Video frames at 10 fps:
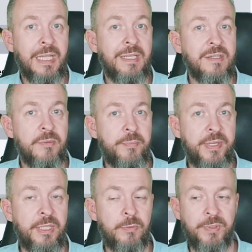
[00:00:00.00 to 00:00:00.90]
it can
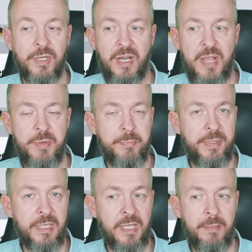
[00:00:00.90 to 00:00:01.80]
print with Hyper
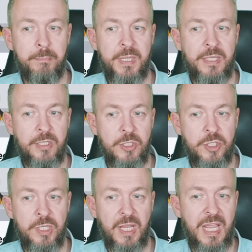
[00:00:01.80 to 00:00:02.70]
PLA,
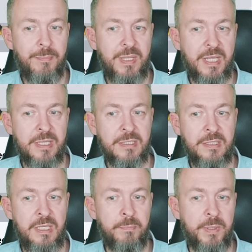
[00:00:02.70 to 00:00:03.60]
PETG, ABS,
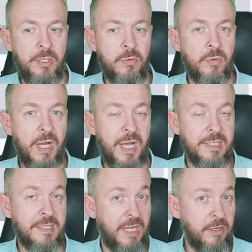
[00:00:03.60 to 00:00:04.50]
TPU,
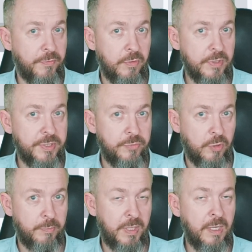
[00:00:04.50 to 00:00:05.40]
ASA and of course
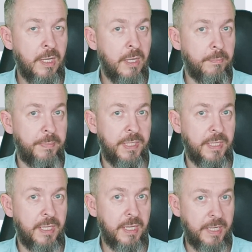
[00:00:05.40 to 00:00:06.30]
normal
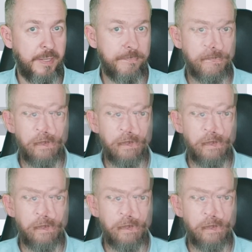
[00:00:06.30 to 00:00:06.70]
PLA.